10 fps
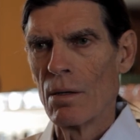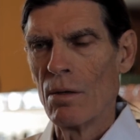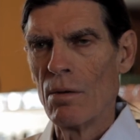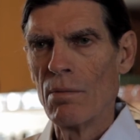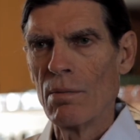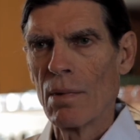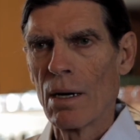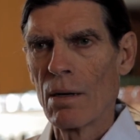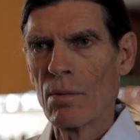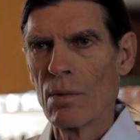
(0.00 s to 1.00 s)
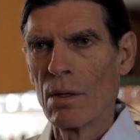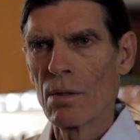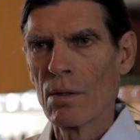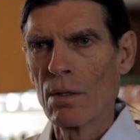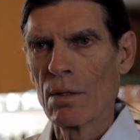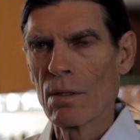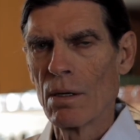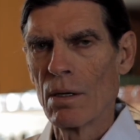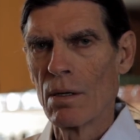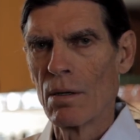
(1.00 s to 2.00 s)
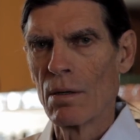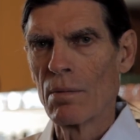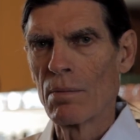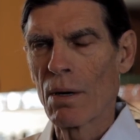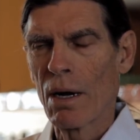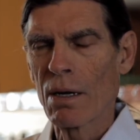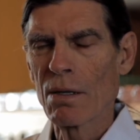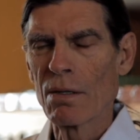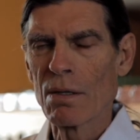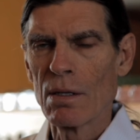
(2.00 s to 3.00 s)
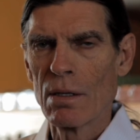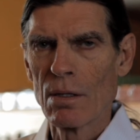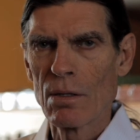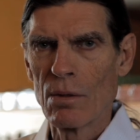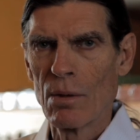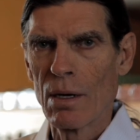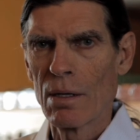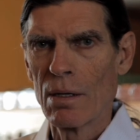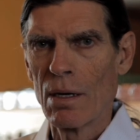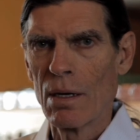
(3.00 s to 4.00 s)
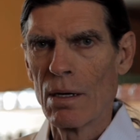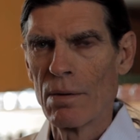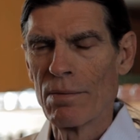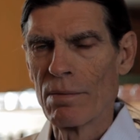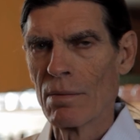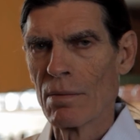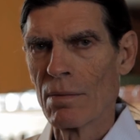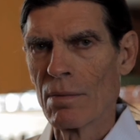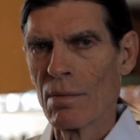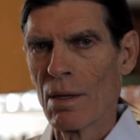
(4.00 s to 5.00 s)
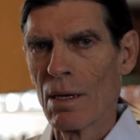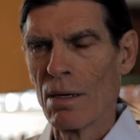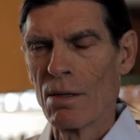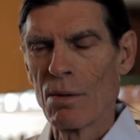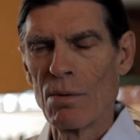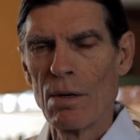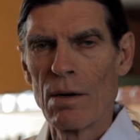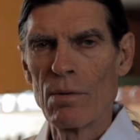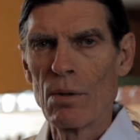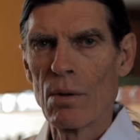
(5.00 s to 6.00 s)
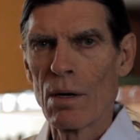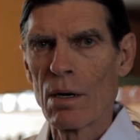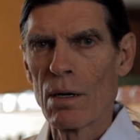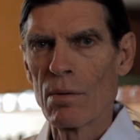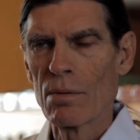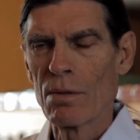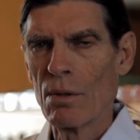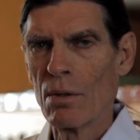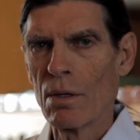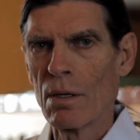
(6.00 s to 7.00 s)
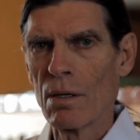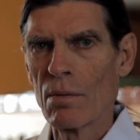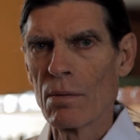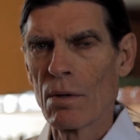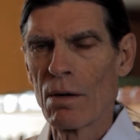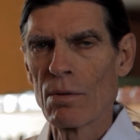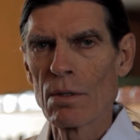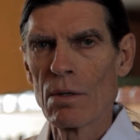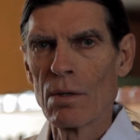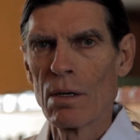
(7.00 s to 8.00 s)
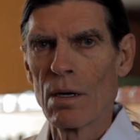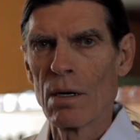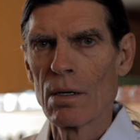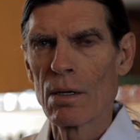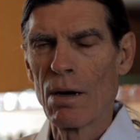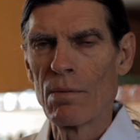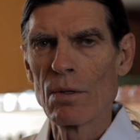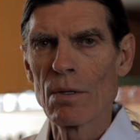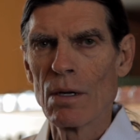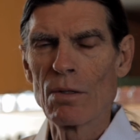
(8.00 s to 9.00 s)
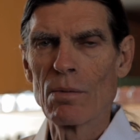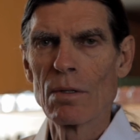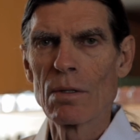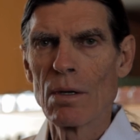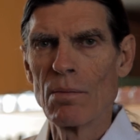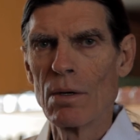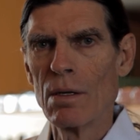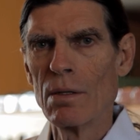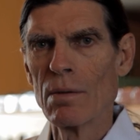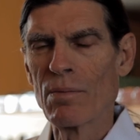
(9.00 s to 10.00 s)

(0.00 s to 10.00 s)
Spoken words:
you might want to consider practicing this throughout the day. Wherever you are doing, whatever's going on, conversation with someone,